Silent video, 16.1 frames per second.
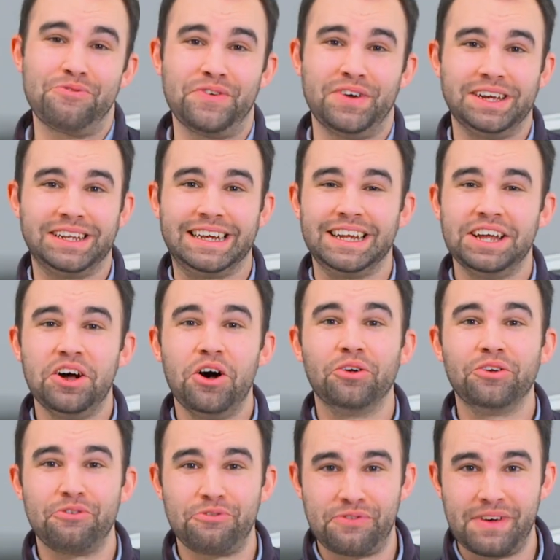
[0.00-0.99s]
find it
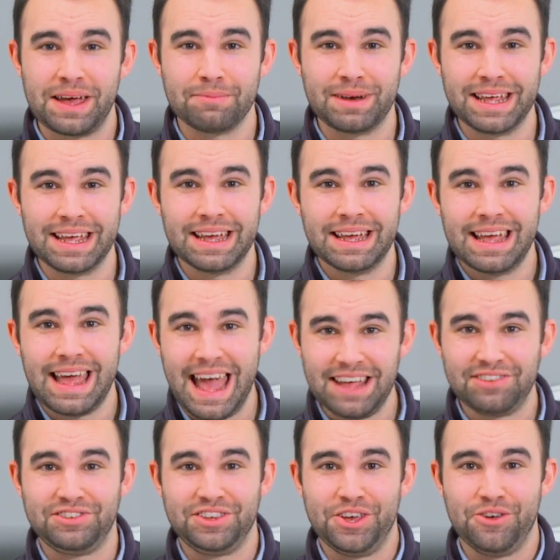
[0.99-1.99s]
on a family
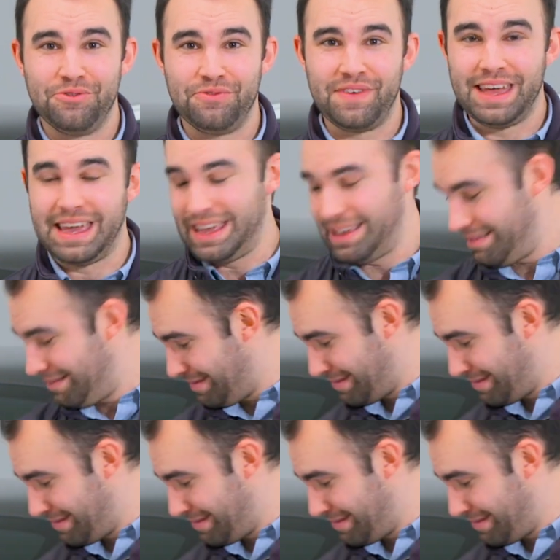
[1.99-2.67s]
SUV.